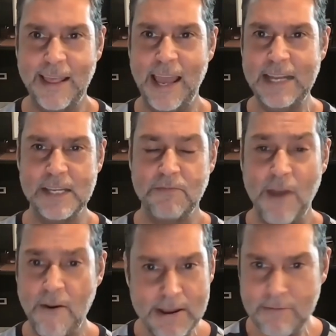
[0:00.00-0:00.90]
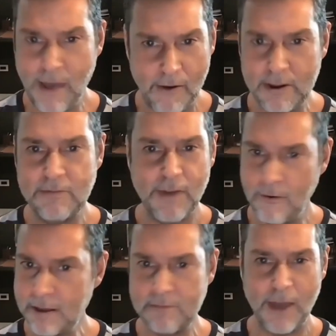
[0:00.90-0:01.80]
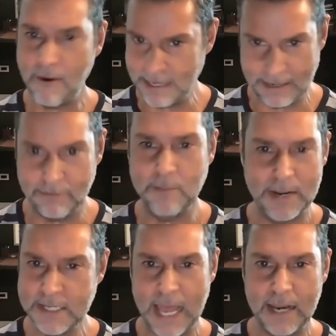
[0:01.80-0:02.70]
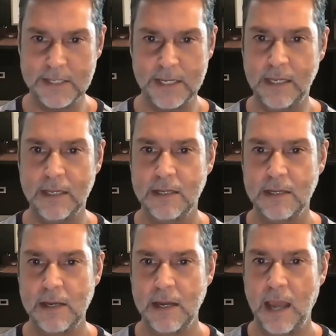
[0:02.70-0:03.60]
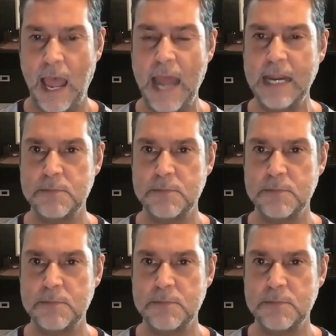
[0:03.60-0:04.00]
it's a very, very, very, very different mentality. And it's